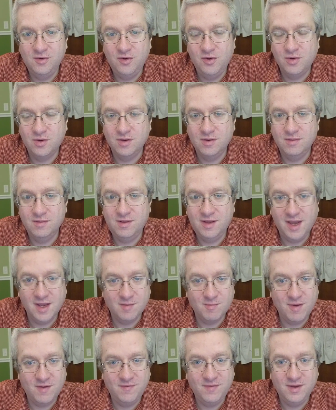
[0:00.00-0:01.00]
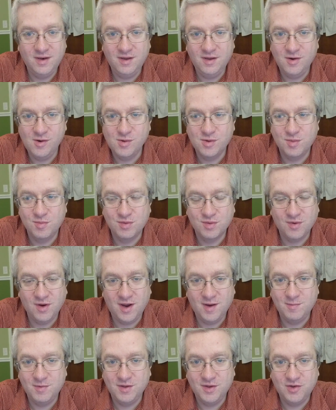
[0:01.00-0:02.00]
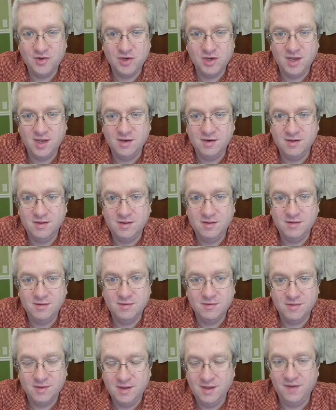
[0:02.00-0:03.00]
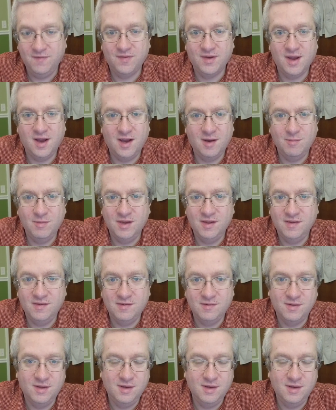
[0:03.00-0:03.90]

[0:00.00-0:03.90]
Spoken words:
You can like my video, subscribe to the channel, leave comments.